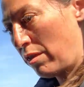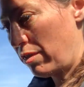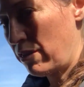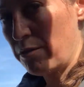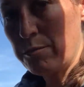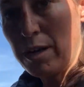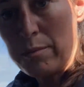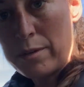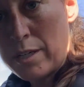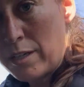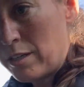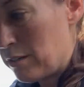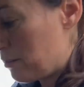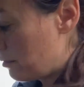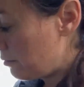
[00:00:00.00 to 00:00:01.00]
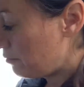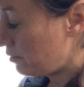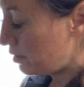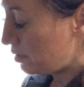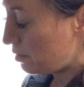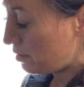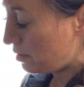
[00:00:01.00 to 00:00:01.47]
thermometer
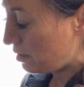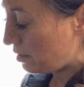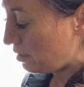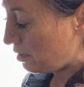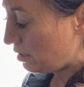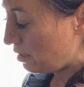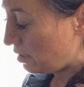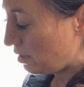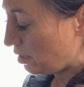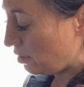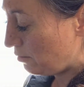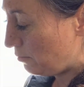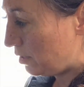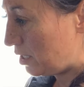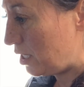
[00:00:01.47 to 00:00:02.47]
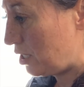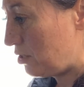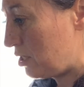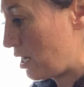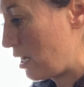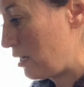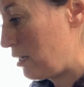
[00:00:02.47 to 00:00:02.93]
with humidity
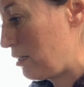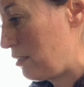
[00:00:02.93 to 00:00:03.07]
check